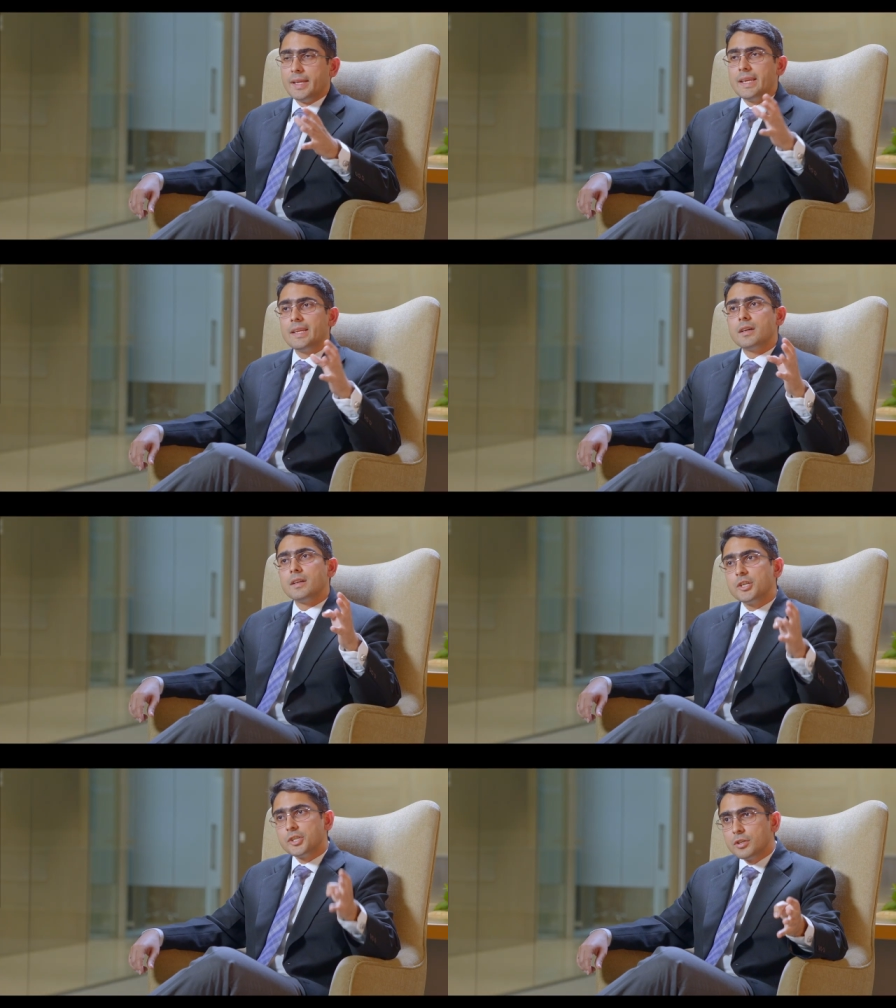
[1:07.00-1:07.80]
In
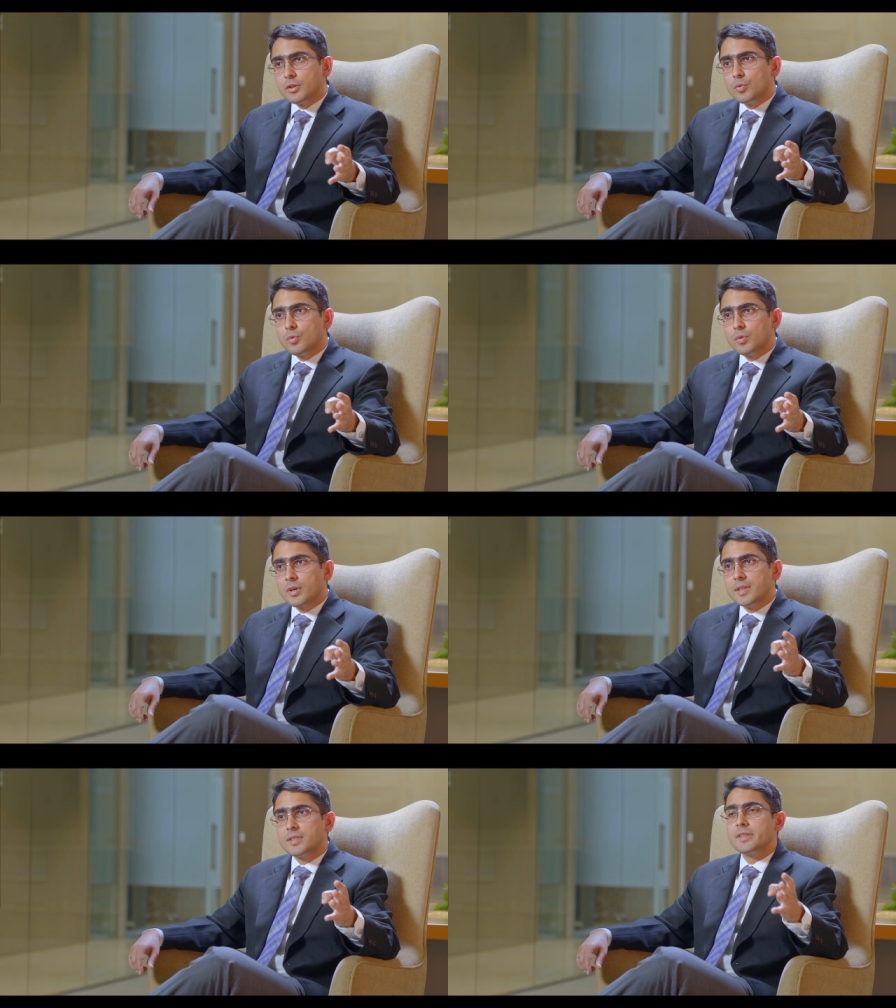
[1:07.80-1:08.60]
addition to
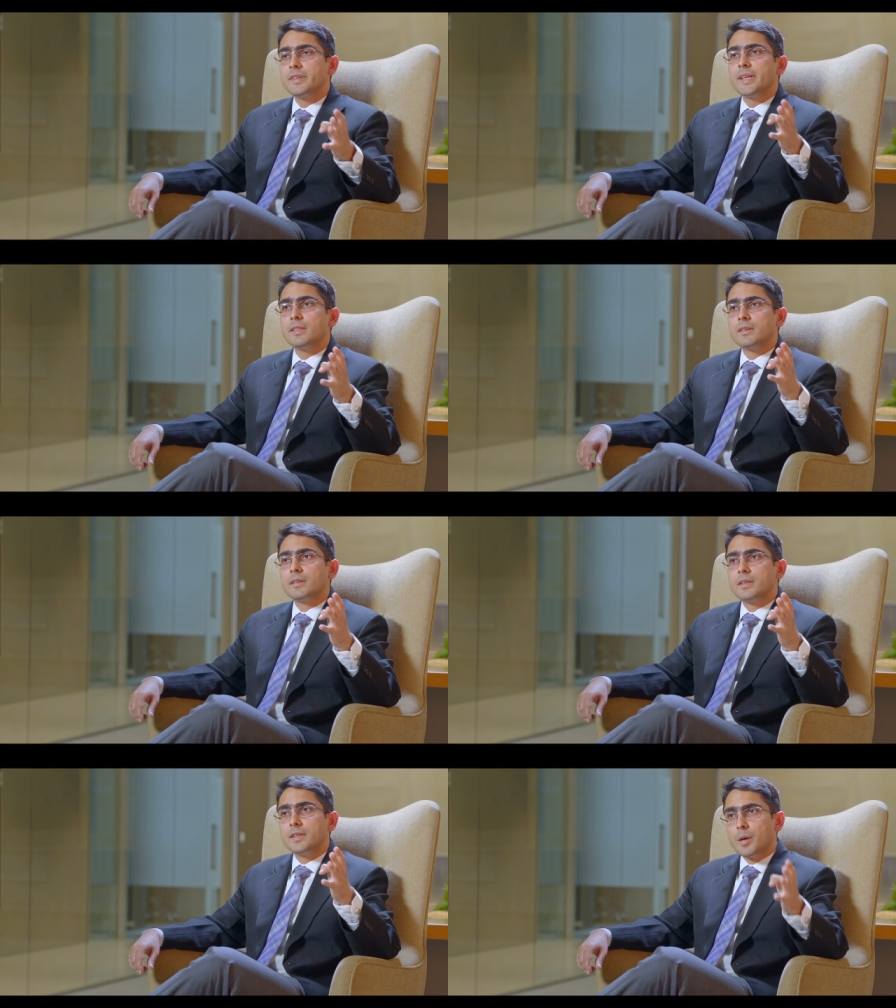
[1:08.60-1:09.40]
considering
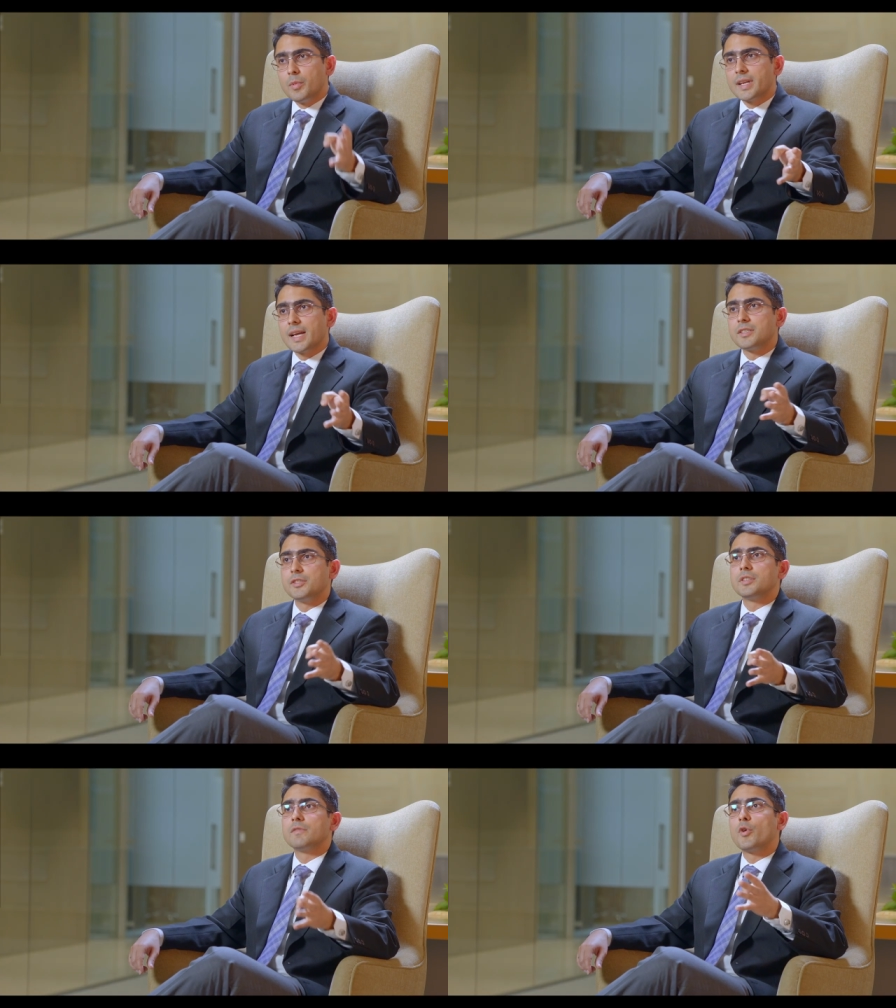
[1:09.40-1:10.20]
the double
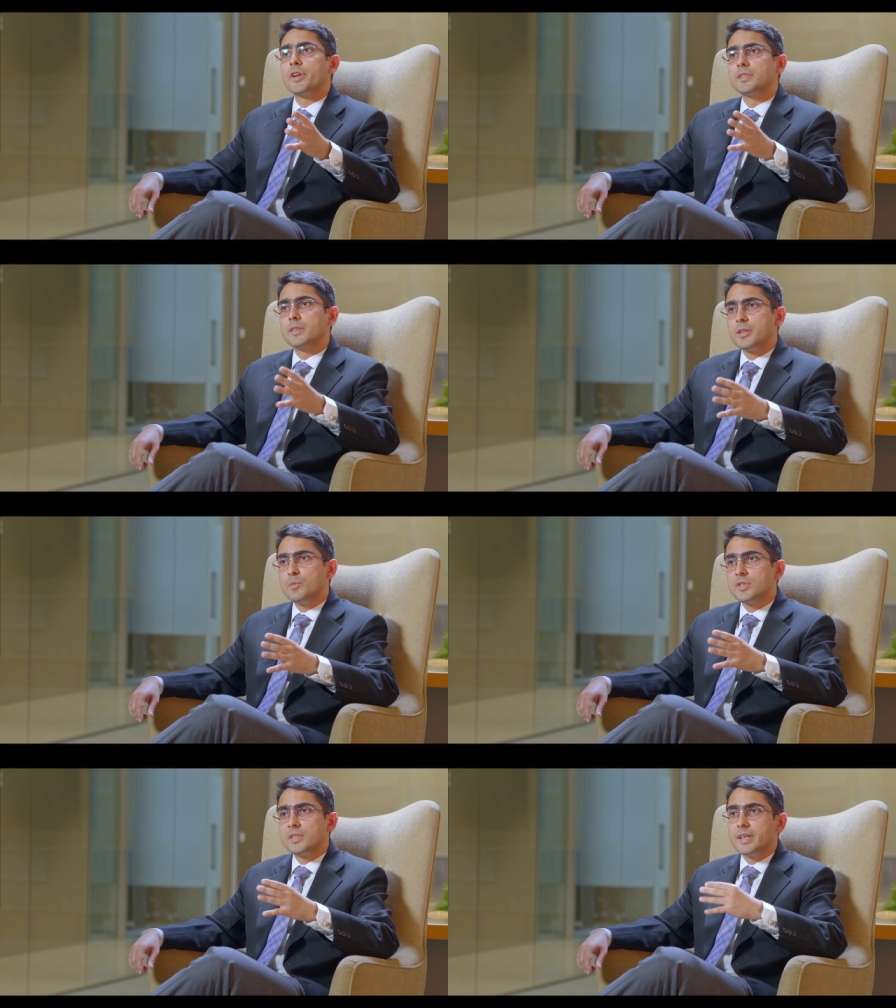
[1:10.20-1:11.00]
taxation avoidance
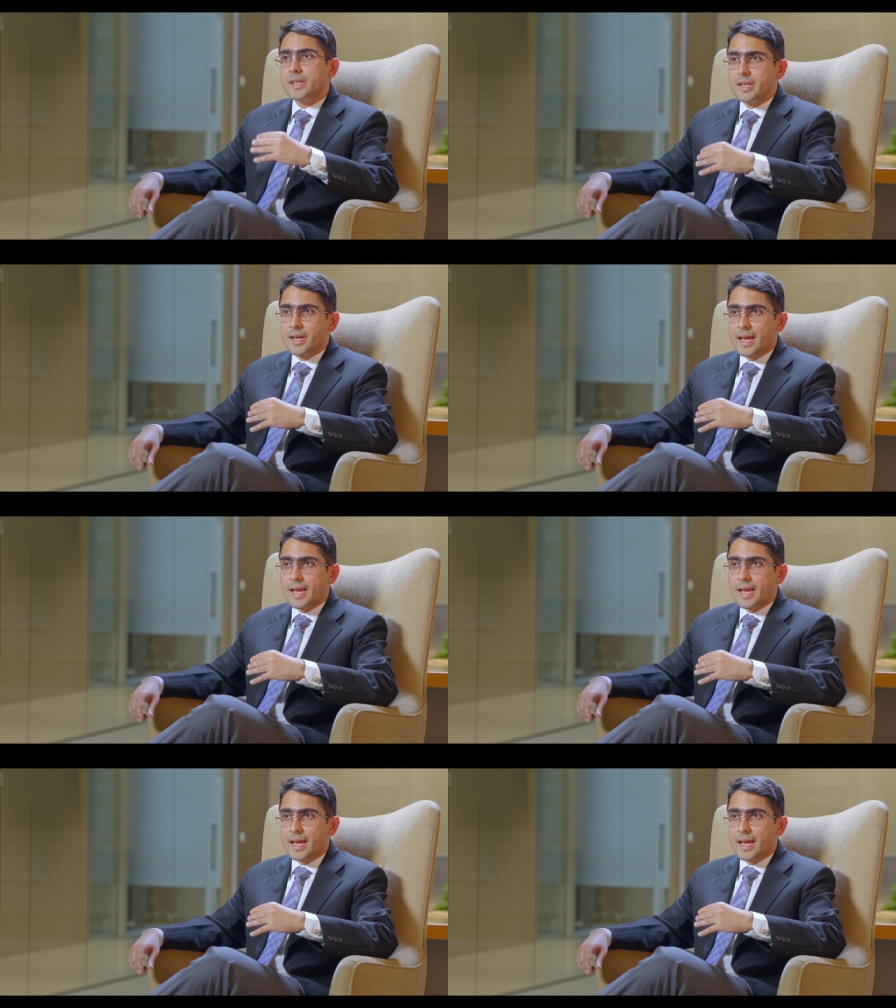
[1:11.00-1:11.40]
agreements that India